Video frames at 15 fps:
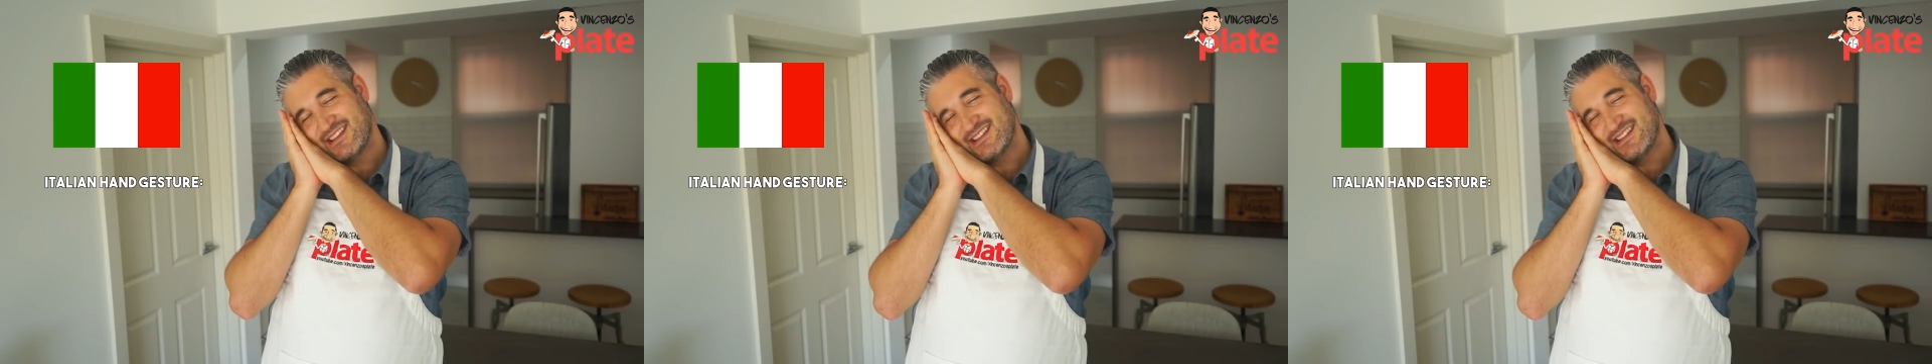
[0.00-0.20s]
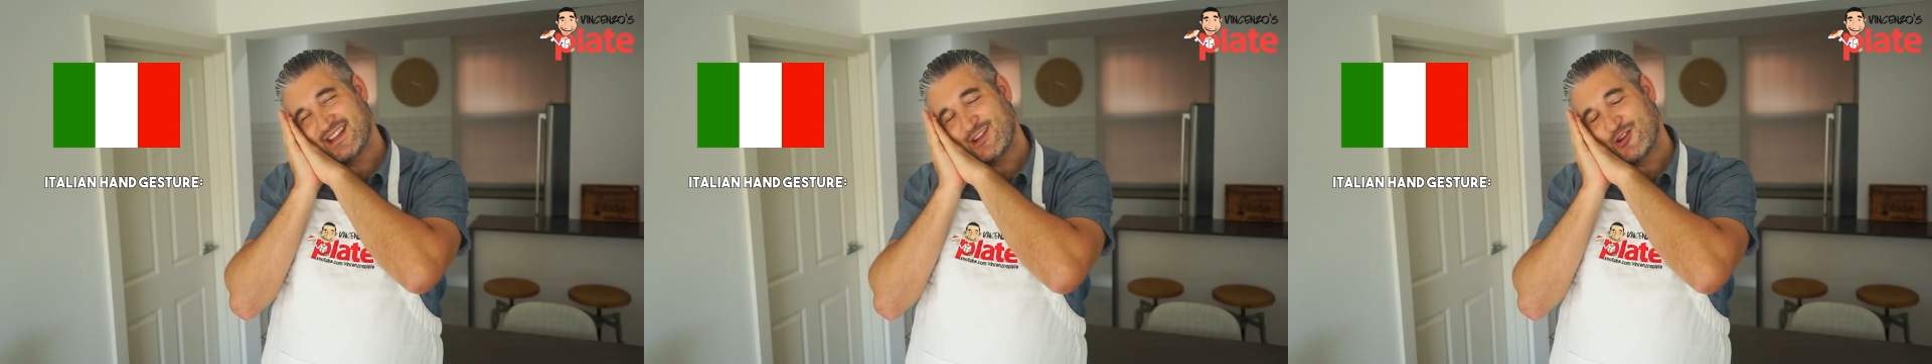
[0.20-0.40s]

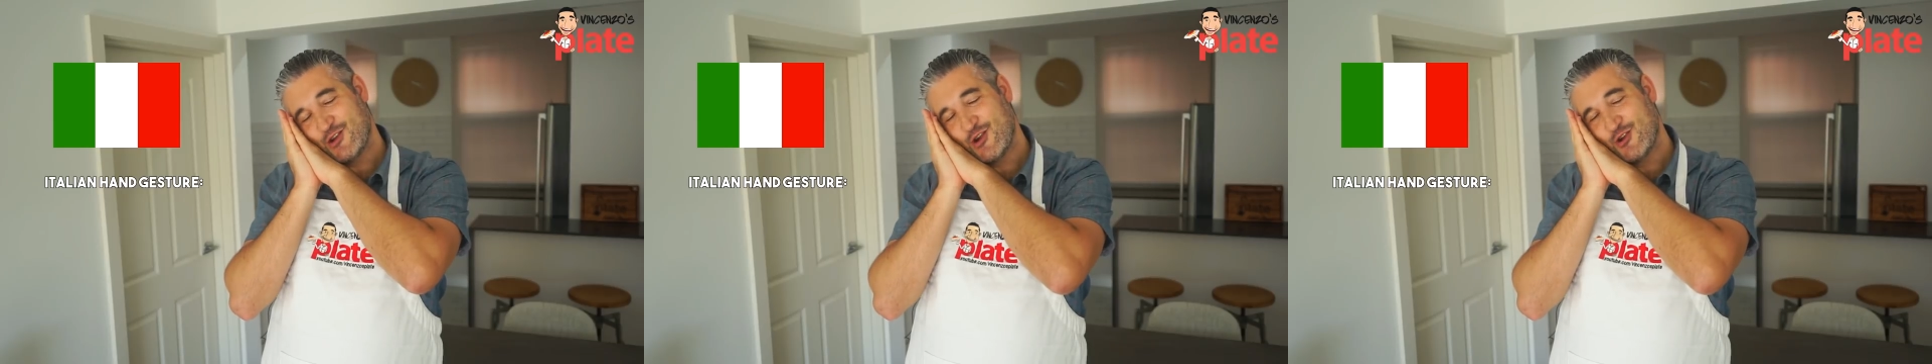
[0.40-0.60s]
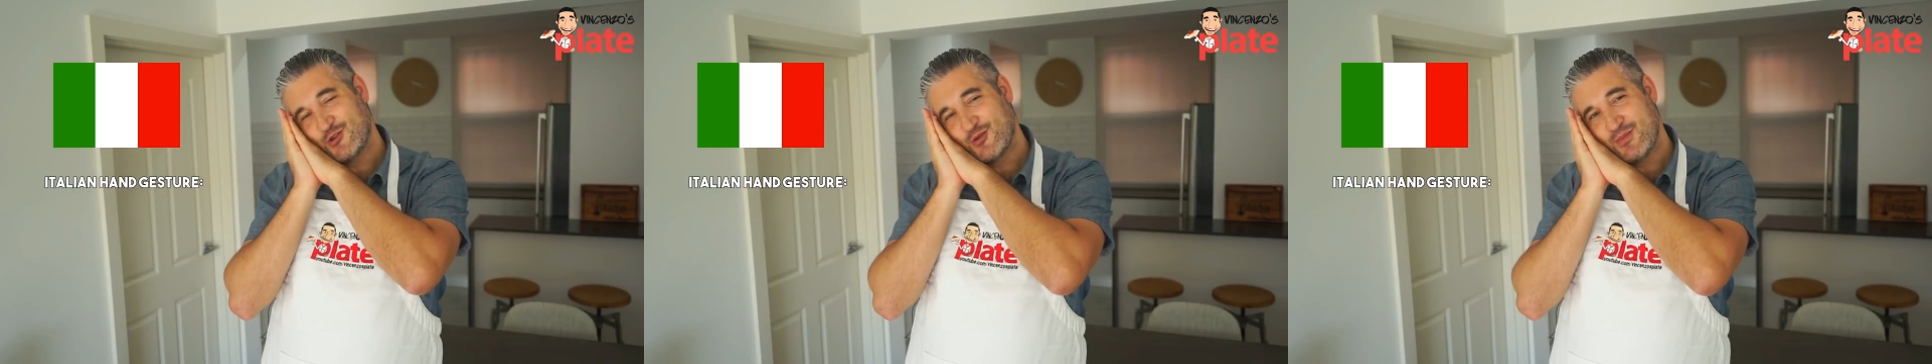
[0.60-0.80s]
this is how you
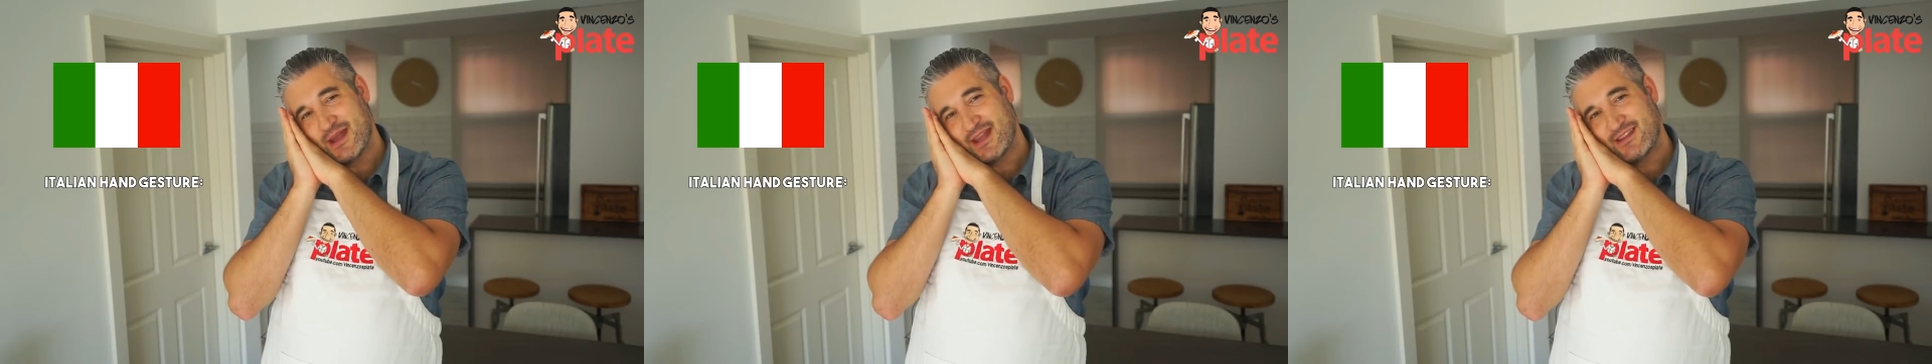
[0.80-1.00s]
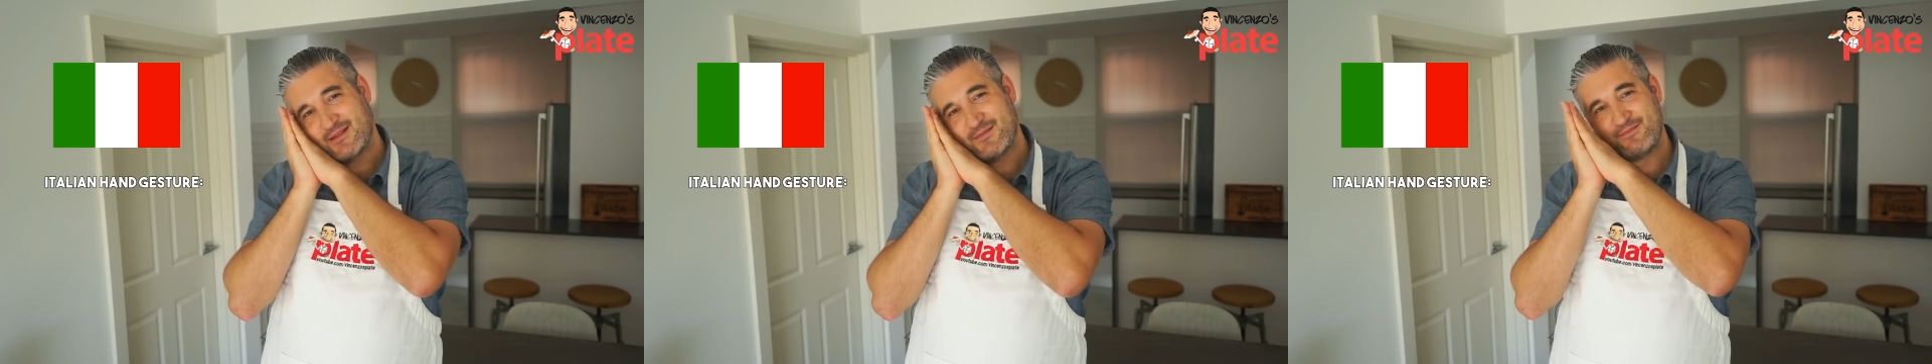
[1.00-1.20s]
go to
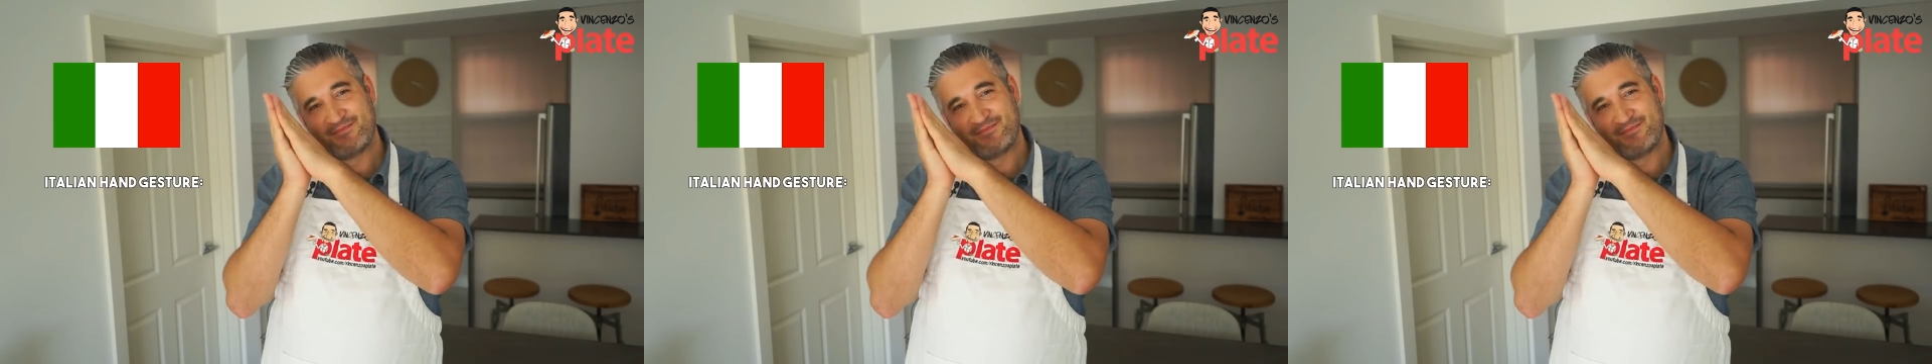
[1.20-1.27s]
bed.